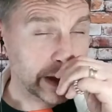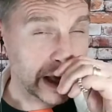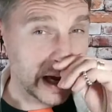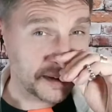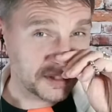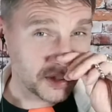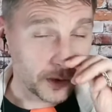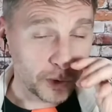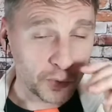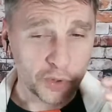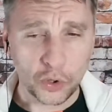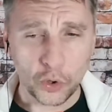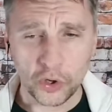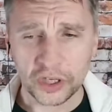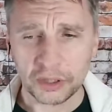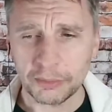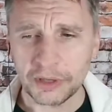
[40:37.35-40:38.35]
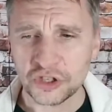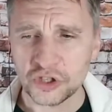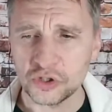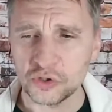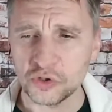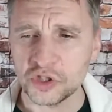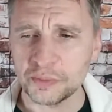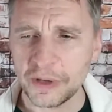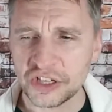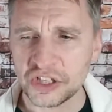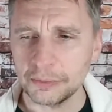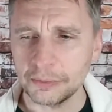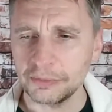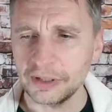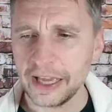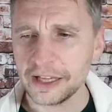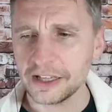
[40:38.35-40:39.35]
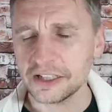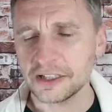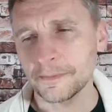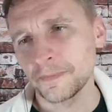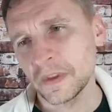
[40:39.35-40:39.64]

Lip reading: after the recording, make sure to smash up the likes.